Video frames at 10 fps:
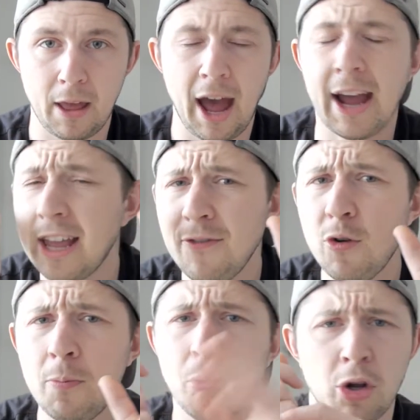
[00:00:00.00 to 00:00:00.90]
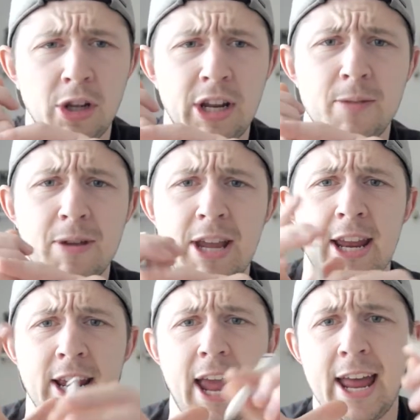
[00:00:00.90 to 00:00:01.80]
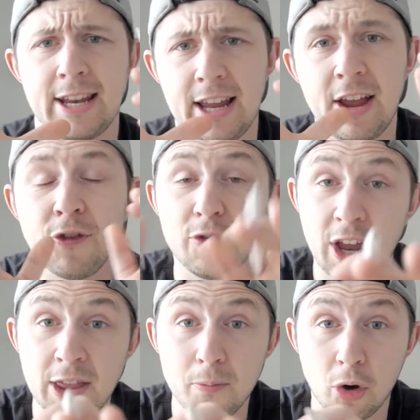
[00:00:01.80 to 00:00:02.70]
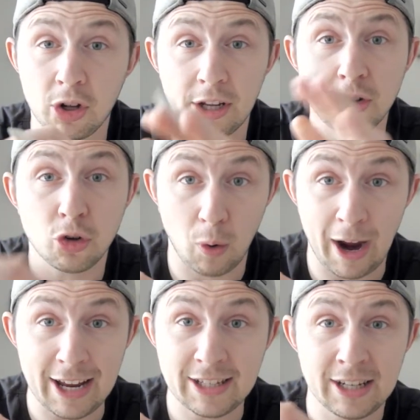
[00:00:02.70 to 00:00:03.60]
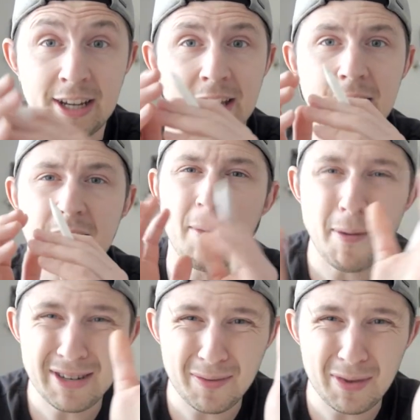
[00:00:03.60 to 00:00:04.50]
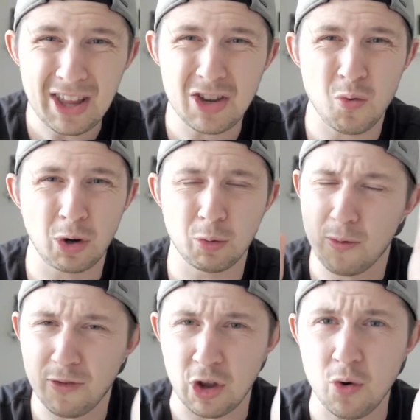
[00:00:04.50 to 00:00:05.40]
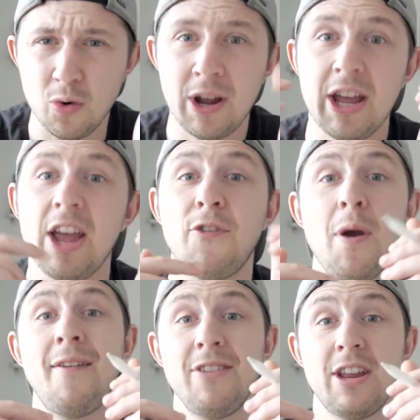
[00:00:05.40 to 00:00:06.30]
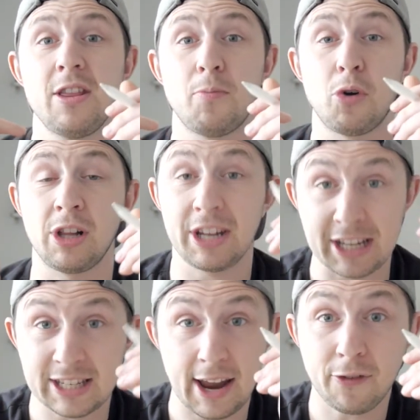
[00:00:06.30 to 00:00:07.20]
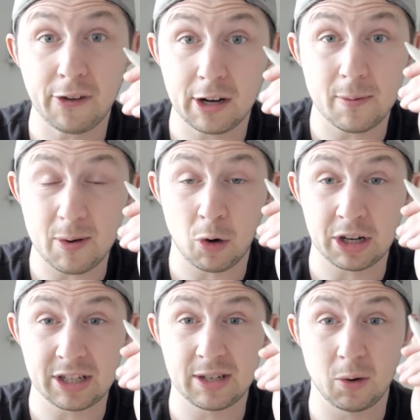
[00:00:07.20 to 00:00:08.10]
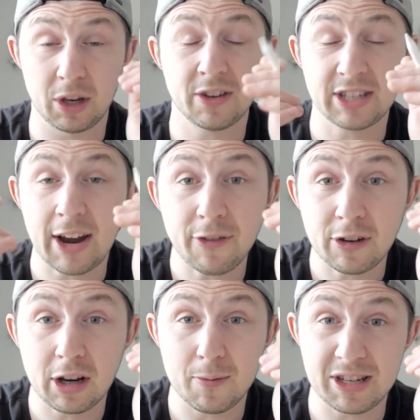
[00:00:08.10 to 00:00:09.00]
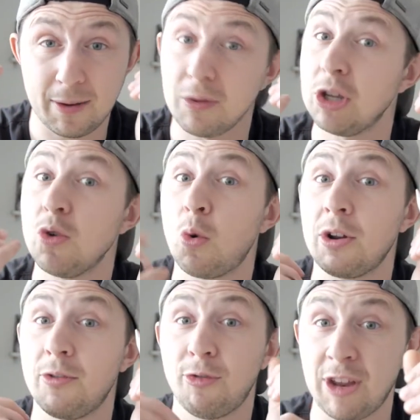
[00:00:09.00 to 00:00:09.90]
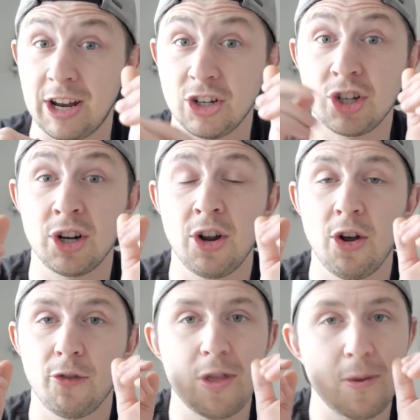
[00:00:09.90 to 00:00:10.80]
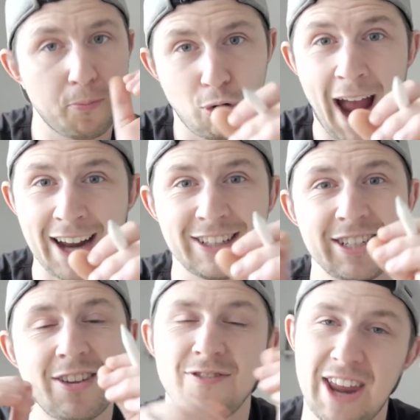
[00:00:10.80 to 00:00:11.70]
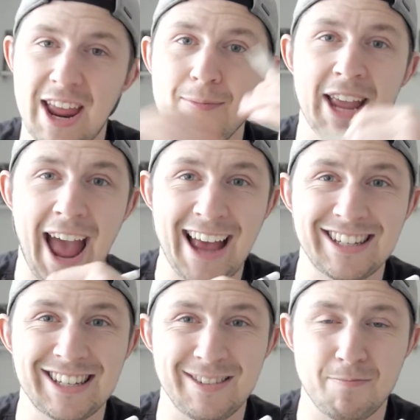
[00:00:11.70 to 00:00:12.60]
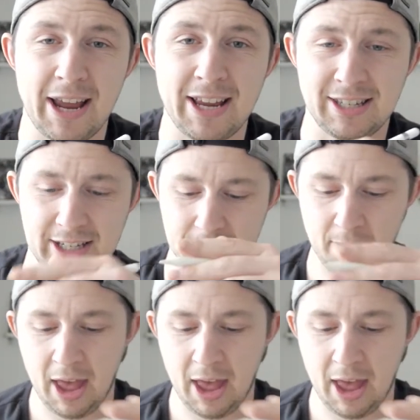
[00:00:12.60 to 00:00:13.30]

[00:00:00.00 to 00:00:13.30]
I gave you a booklet at the beginning, and if you've done the booklet, great. It might be something that you want to review. If you haven't done the booklet, it's definitely going to be something you want to finish for the practice of naming acids and bases.